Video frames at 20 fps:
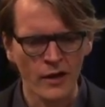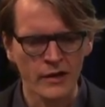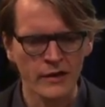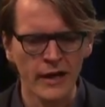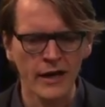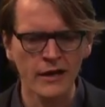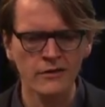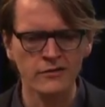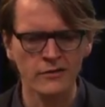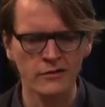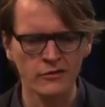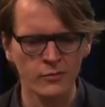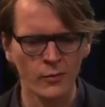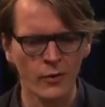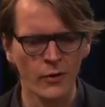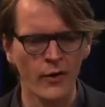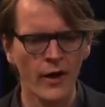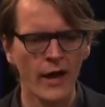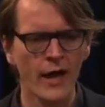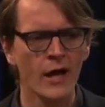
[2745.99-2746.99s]
a license
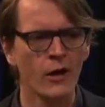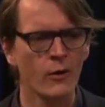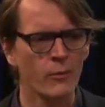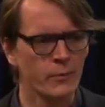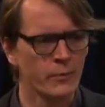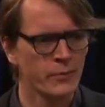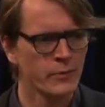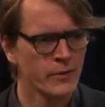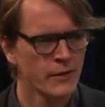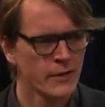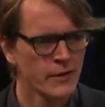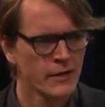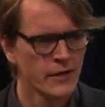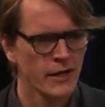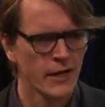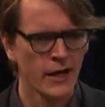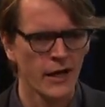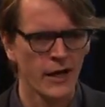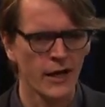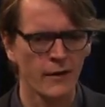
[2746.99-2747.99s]
will help
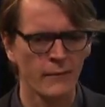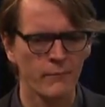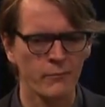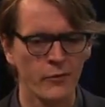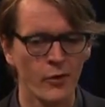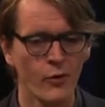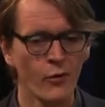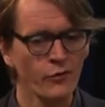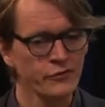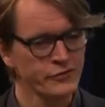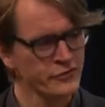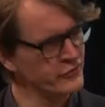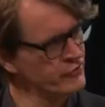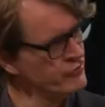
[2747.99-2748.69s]
um, also